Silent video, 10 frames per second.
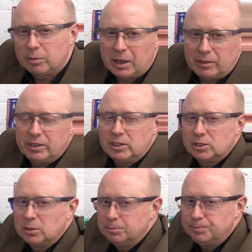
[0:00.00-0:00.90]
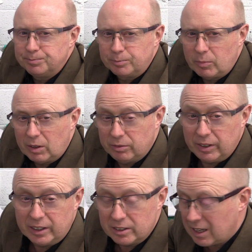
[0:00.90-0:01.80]
from having some
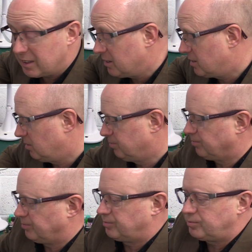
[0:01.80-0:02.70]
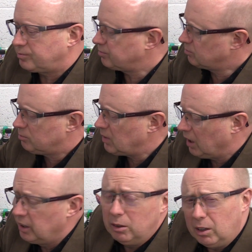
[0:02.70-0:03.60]
figures added.
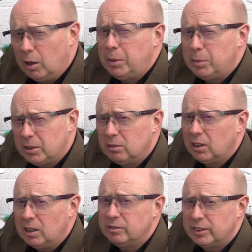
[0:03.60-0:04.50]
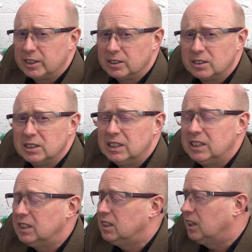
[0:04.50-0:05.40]
I know a lot of people don't like figures.
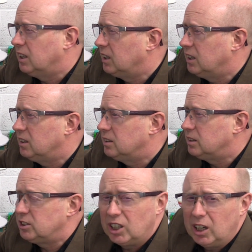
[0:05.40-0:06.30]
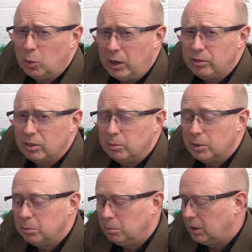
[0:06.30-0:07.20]
Uh, they shy away from
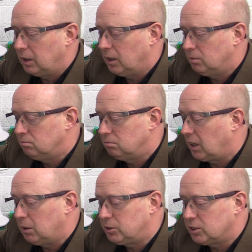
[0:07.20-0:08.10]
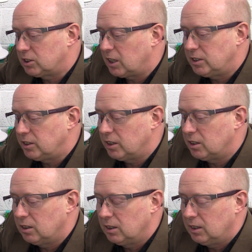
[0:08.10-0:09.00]
them. Um, I would just say to you,